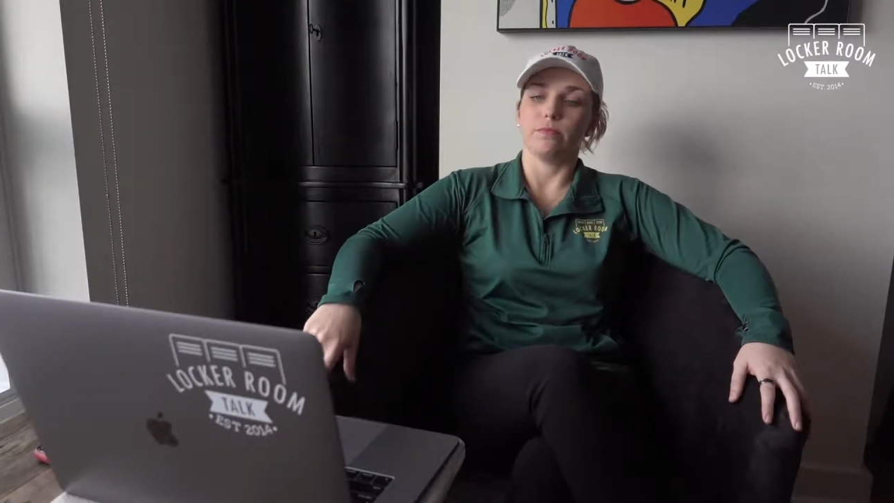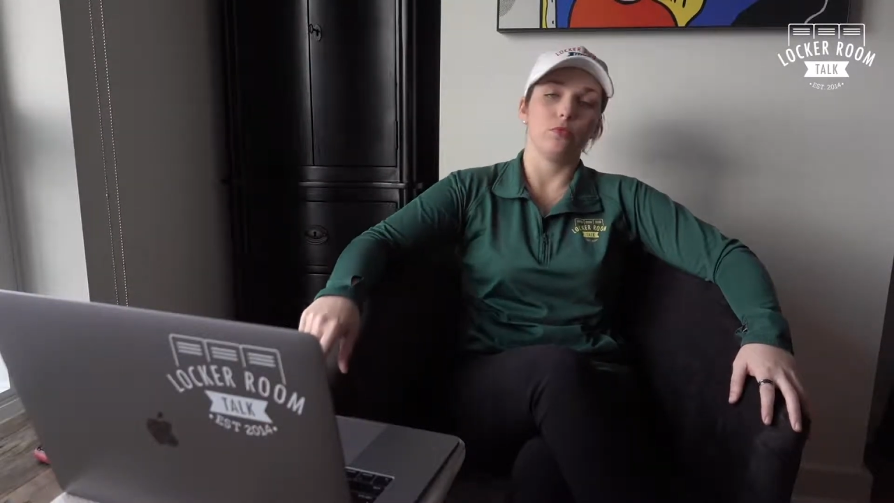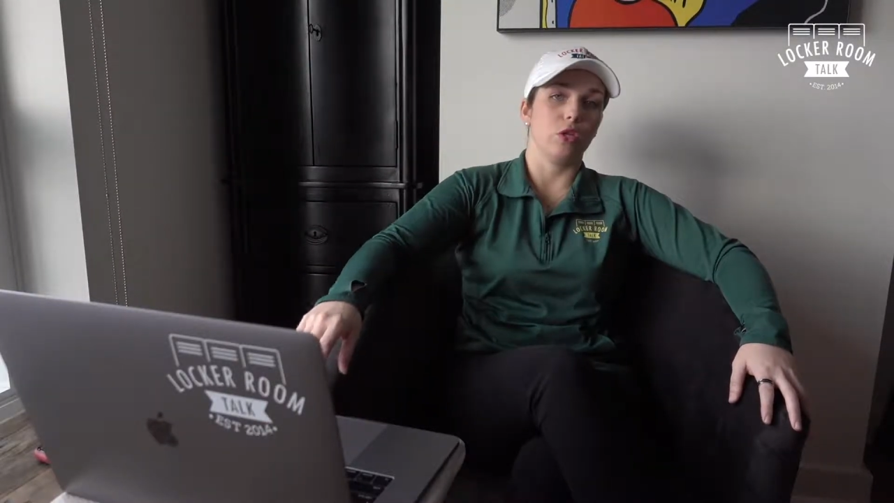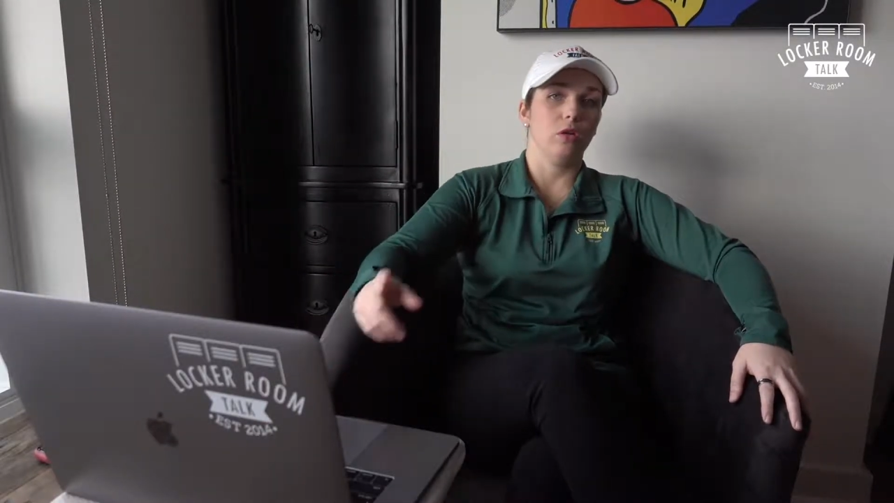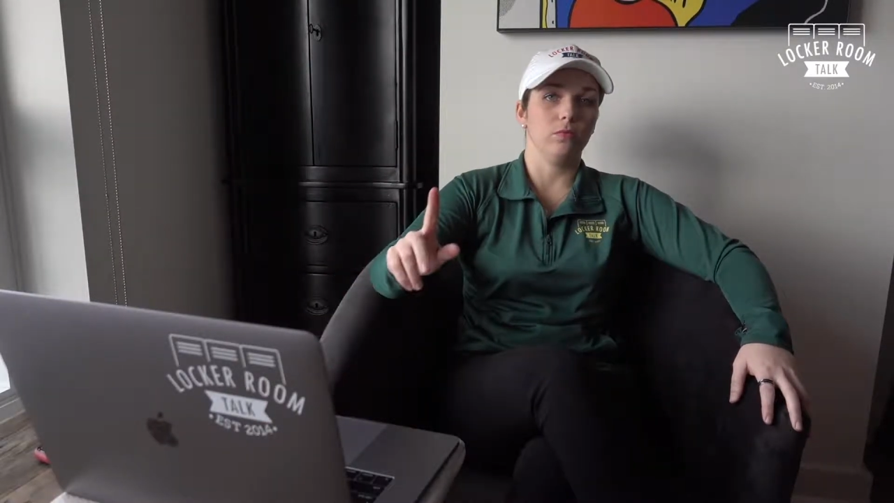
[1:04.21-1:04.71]

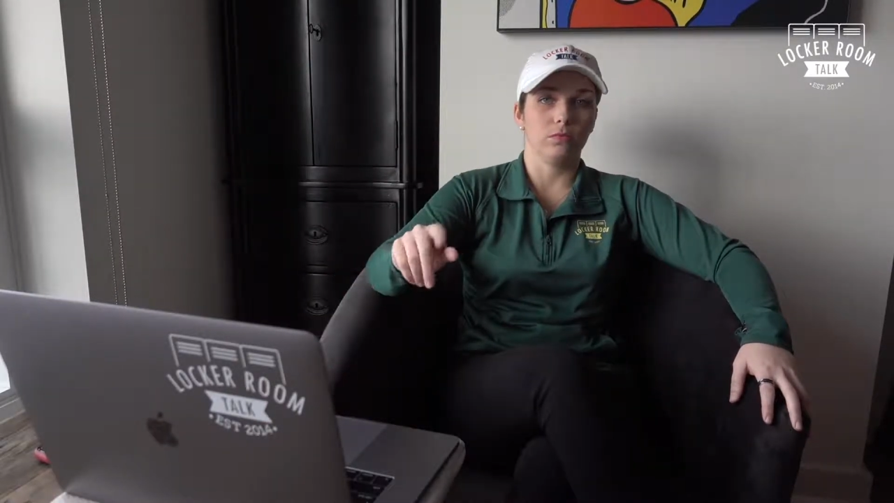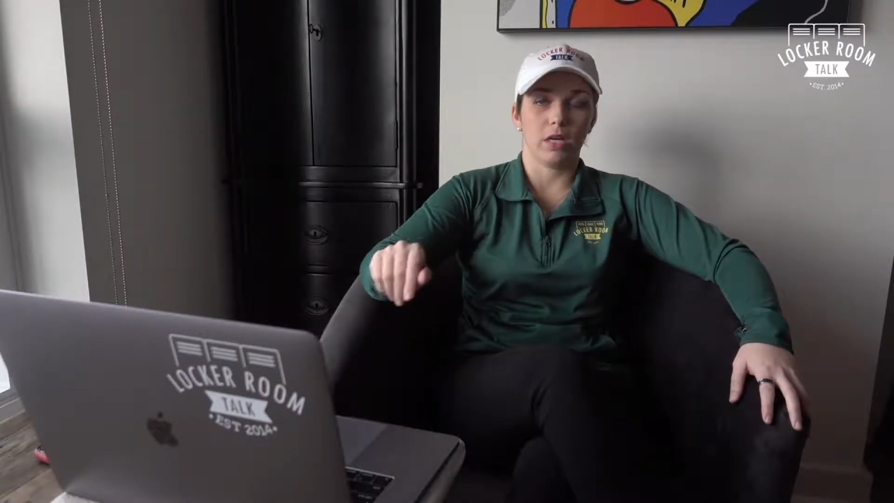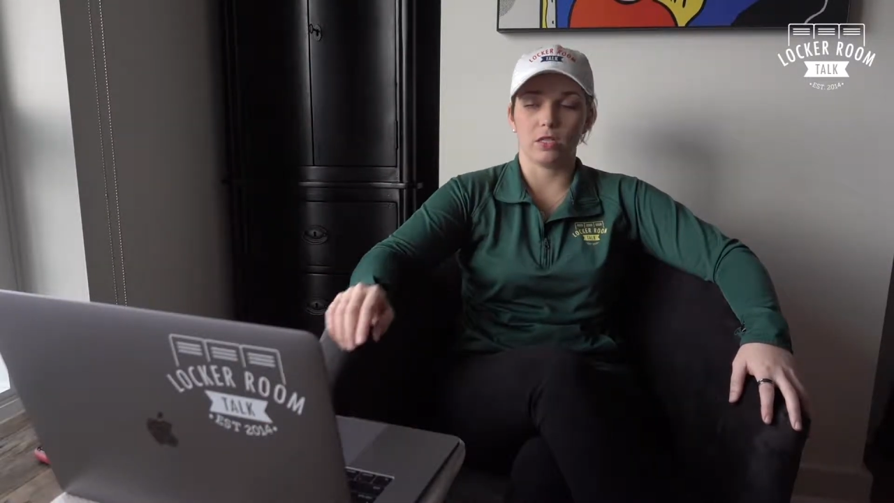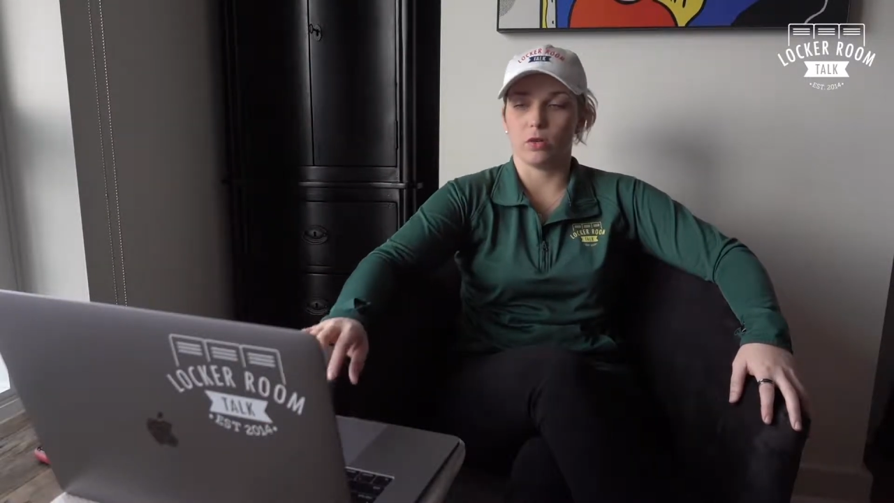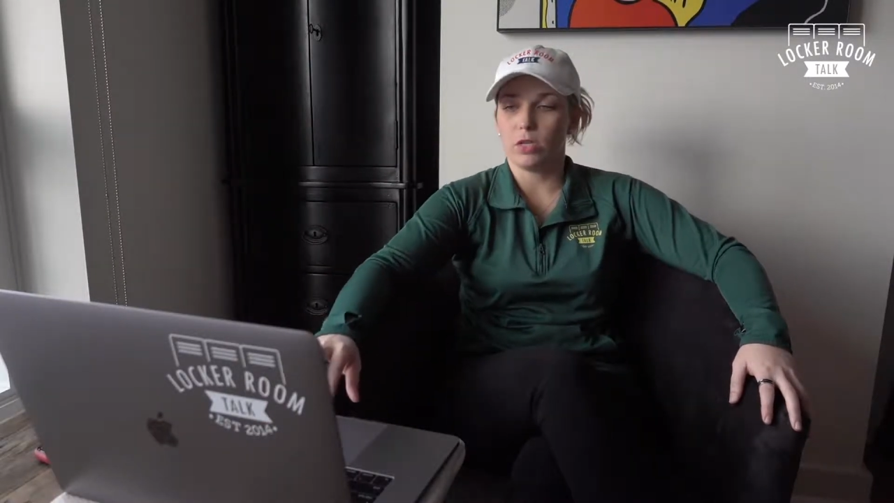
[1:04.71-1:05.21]
So,
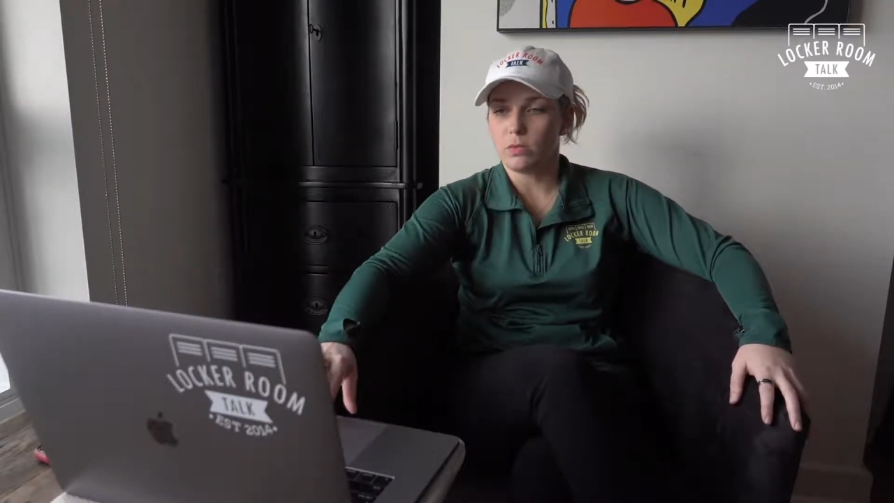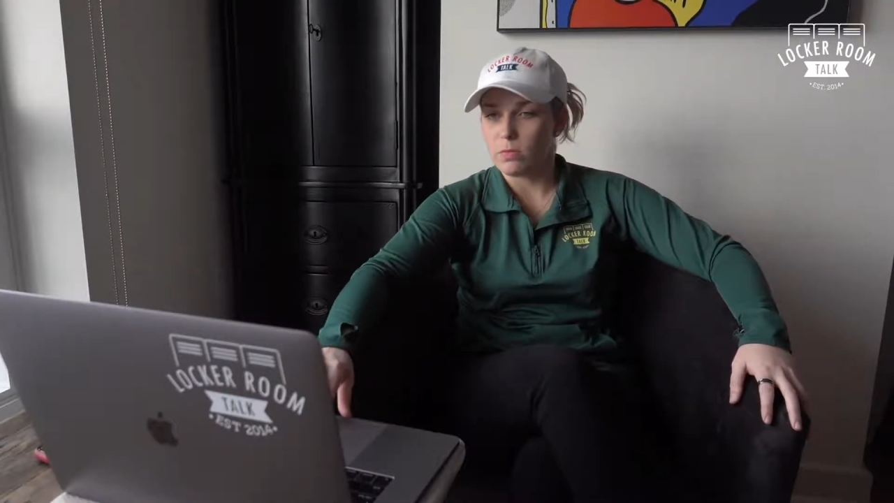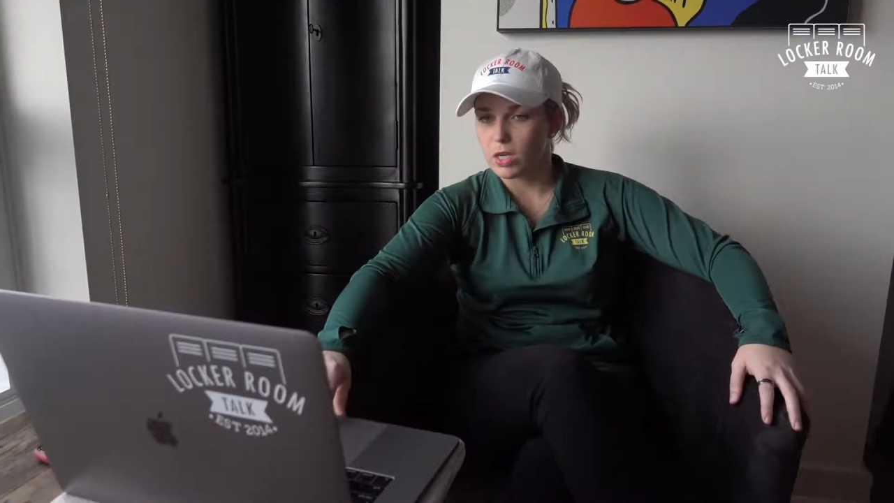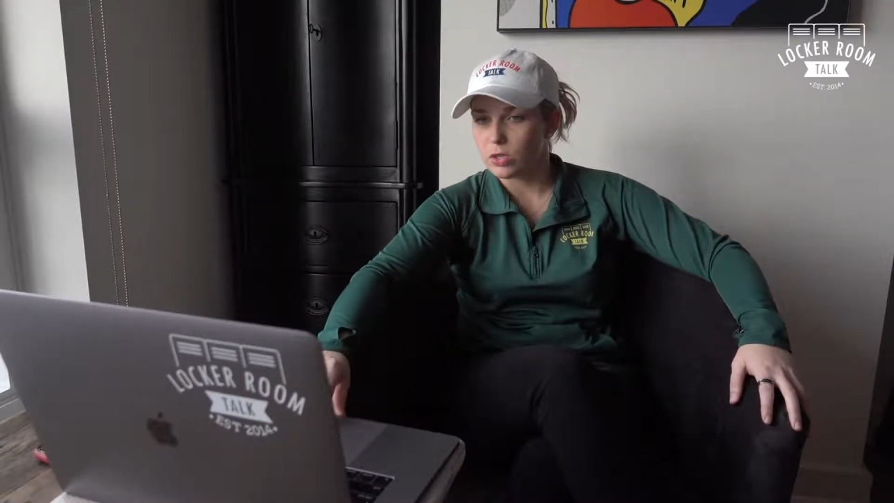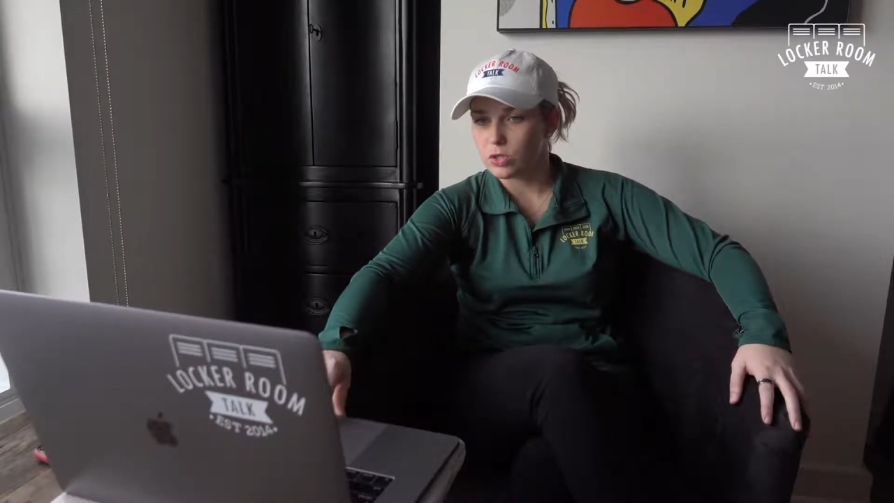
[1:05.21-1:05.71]
as always,
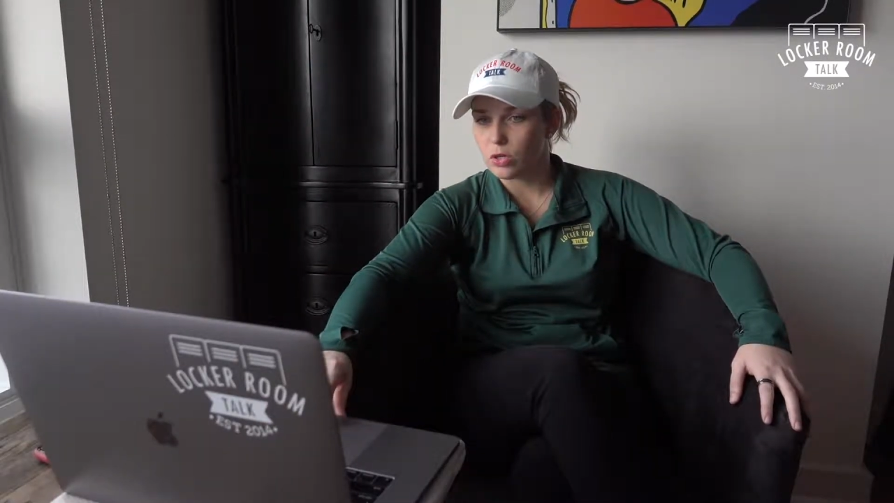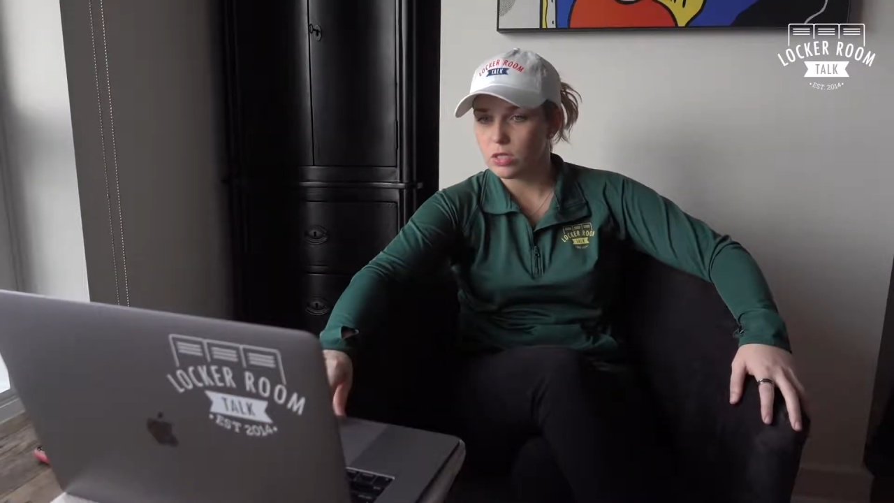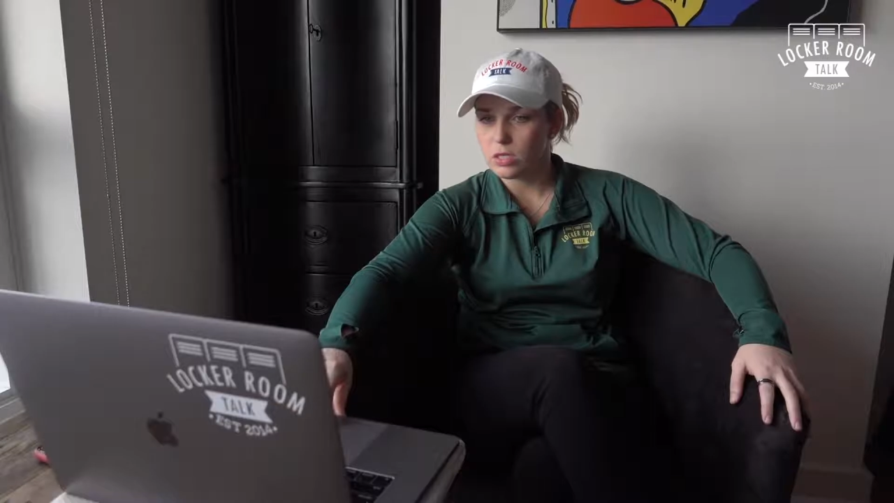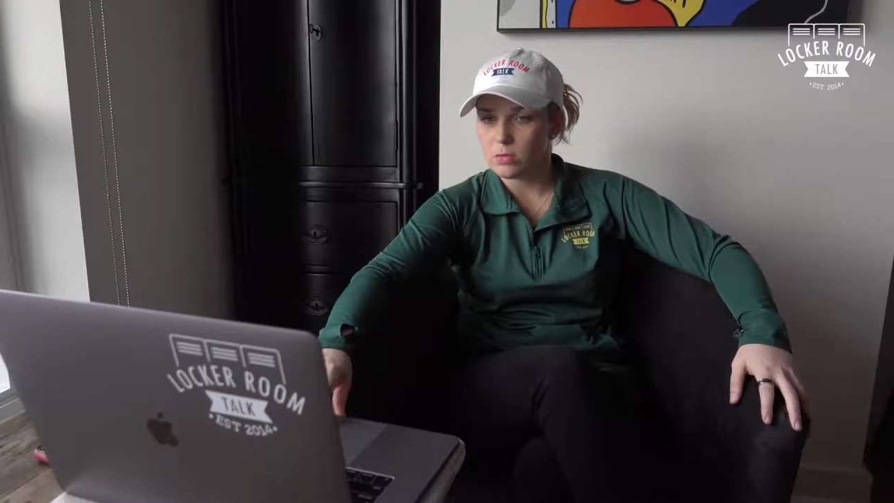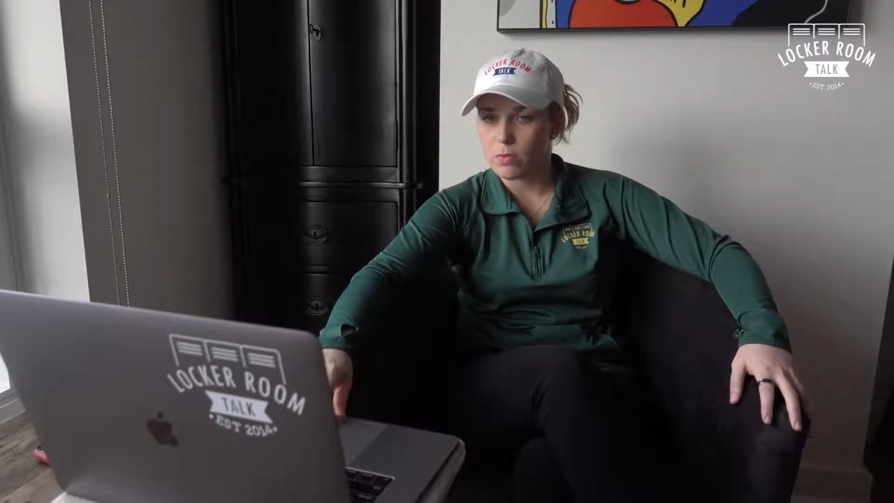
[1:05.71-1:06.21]
make good
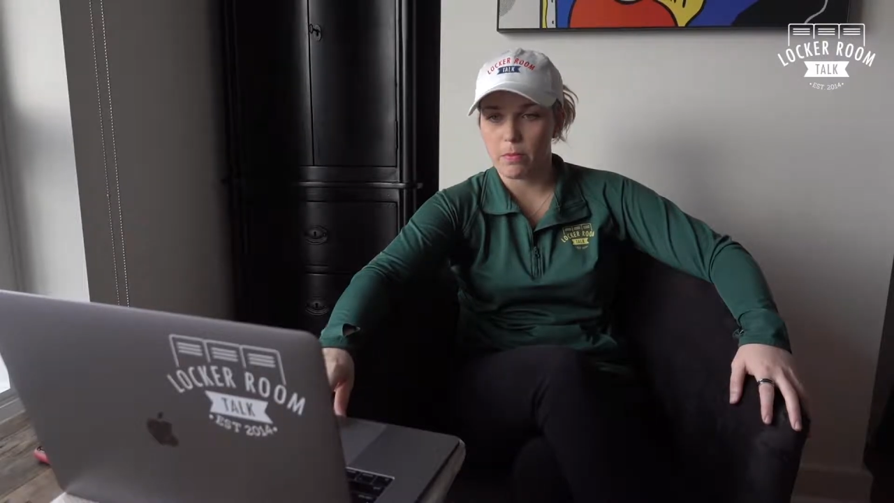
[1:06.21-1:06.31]
choices.